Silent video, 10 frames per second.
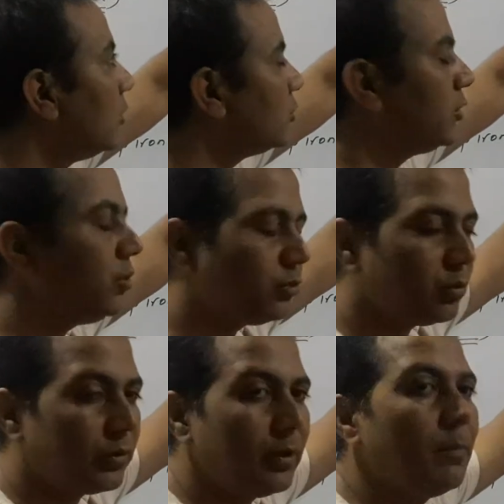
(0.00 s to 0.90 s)
So you
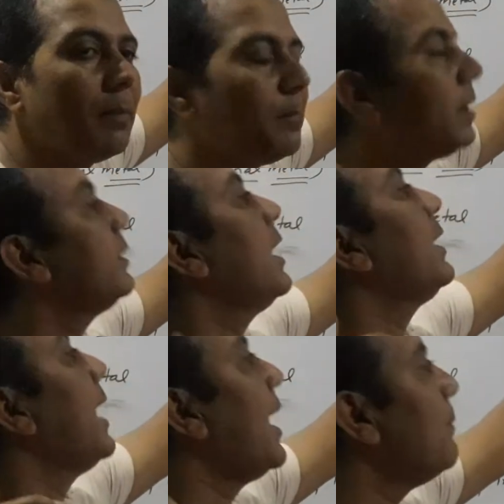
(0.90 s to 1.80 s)
should remember
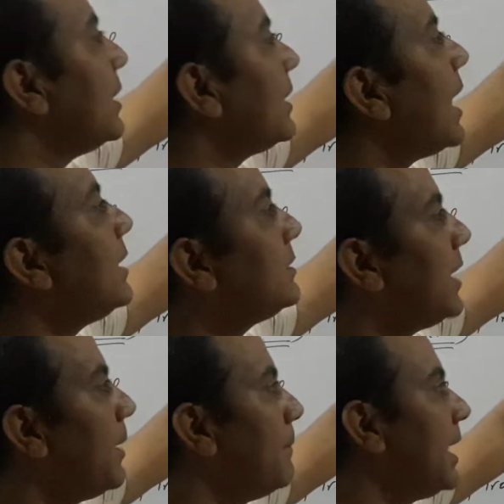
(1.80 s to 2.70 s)
that hematites
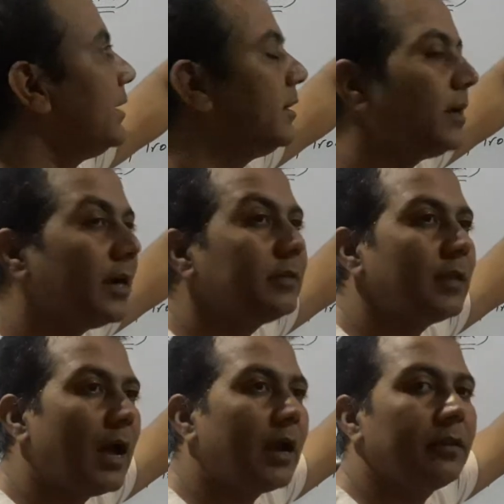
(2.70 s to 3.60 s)
and
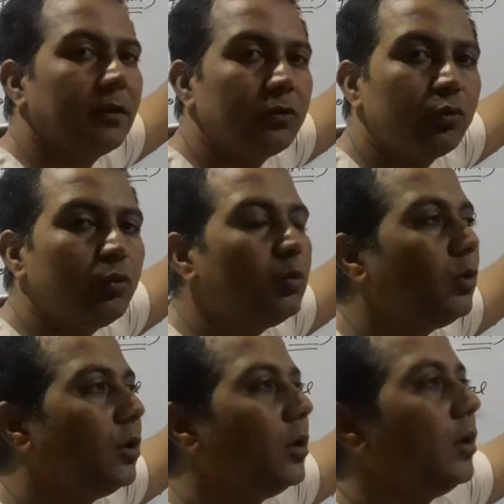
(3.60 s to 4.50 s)
magnetites are the two